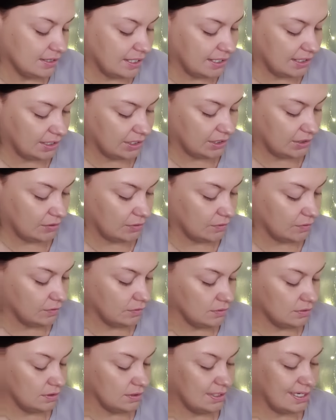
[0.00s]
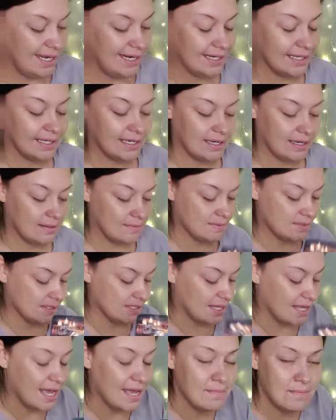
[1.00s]
Thank you. Nine of
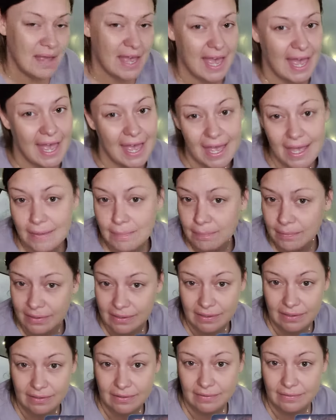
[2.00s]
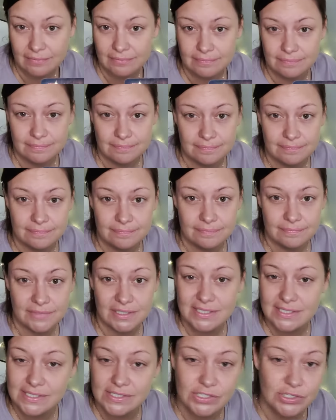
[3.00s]
Cups. I'm happy.
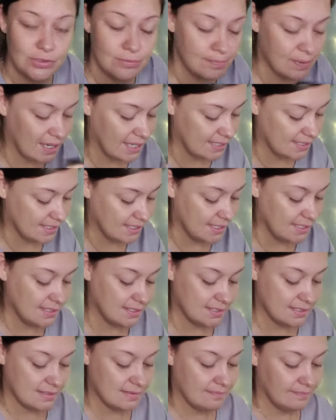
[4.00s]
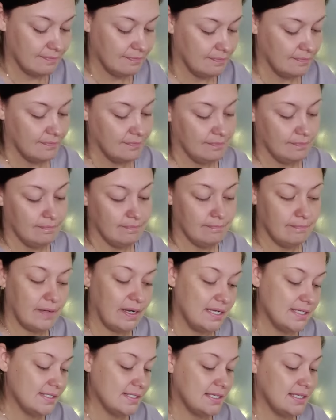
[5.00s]
This is you, Pisces.
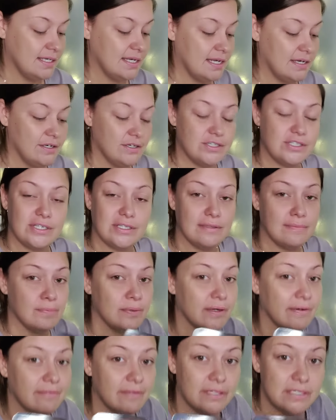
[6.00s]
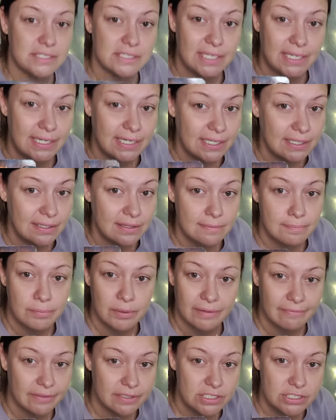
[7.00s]
Piscean energy, the privileged lady, the
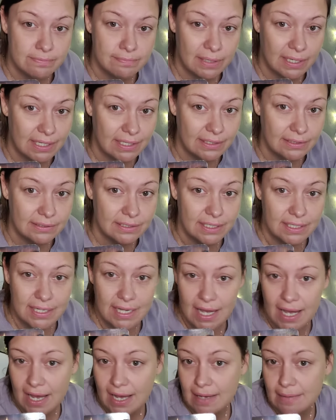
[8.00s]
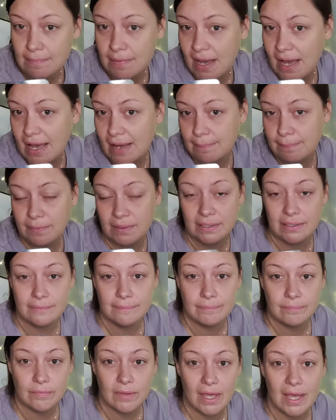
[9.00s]
privileged man. I'm
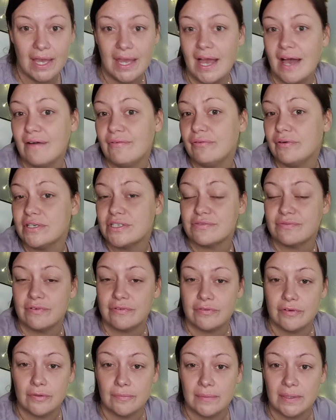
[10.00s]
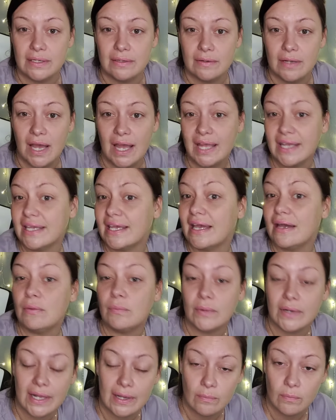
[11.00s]
happy. I have wish fulfillment. I
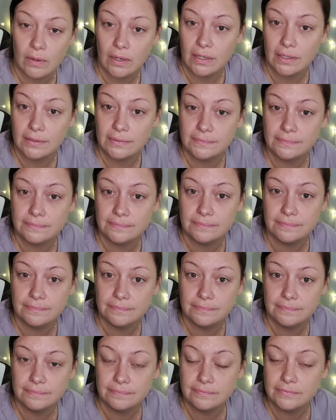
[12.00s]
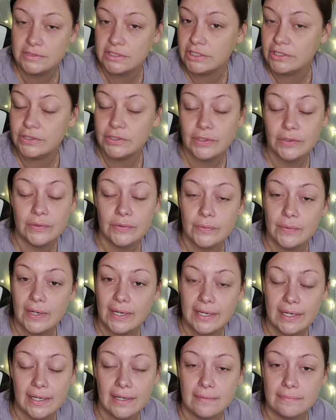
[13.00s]
get what I want. Do you know who
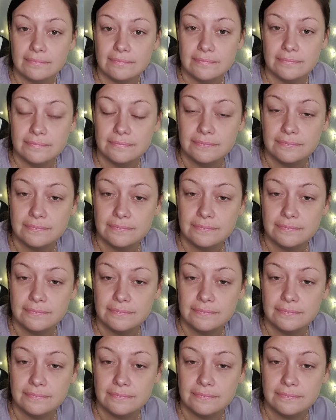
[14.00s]
I am?